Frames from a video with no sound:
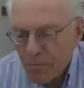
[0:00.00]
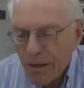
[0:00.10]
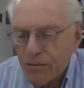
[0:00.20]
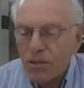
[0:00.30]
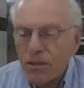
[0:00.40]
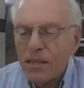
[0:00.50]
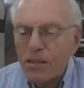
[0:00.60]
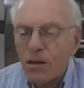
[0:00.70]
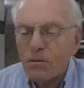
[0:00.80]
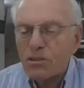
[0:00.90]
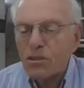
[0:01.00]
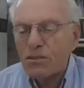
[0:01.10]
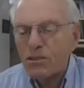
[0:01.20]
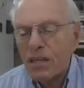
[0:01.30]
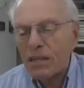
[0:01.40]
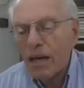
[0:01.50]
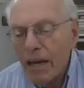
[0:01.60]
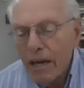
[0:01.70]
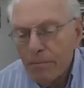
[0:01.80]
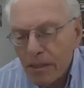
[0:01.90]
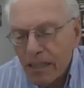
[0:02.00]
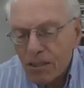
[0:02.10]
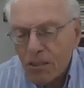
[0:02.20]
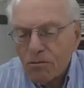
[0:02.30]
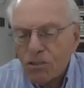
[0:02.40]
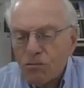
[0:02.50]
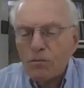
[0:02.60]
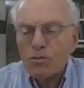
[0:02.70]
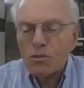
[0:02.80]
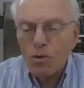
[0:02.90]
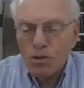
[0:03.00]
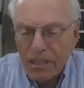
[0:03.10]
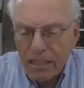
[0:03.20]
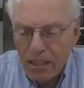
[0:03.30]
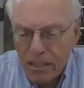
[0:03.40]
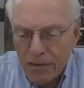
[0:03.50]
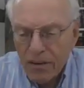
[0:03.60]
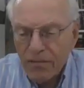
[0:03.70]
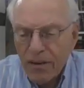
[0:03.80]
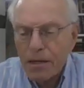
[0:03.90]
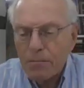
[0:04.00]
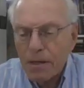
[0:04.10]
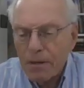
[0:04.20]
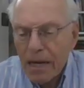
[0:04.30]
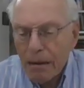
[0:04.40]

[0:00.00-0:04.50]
base medrash, so he didn't know what Rish Lakish said. But this Shmuel says that you have to have Adam.